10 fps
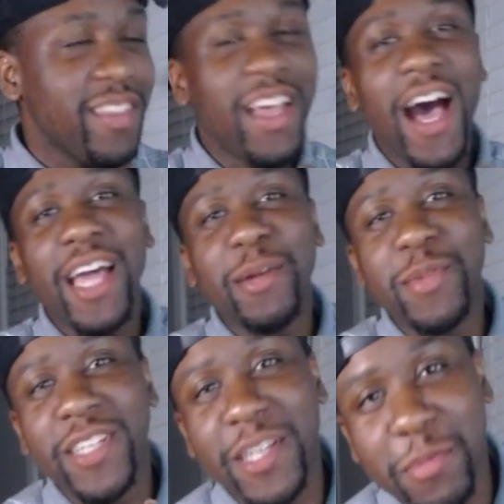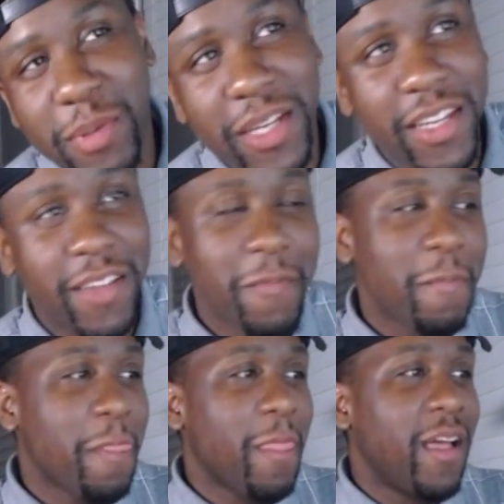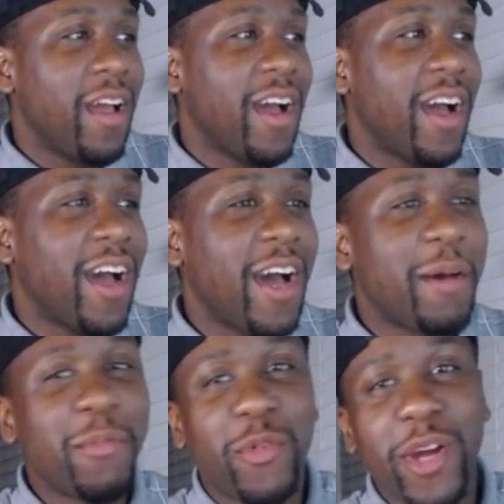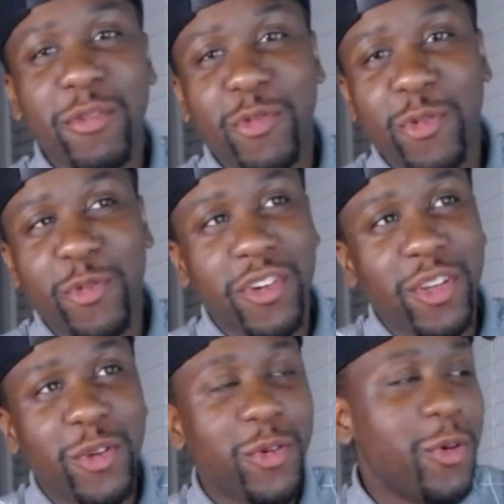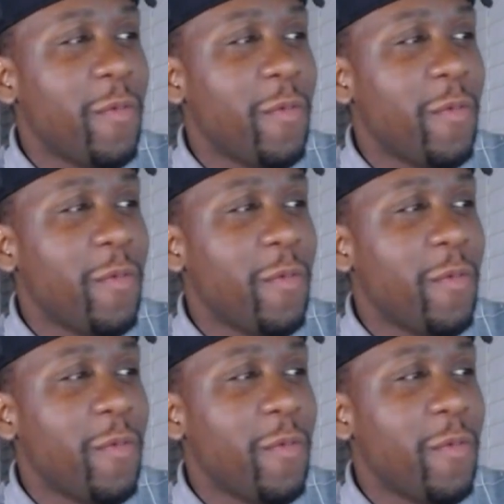IAMDDB, I'm grateful for you.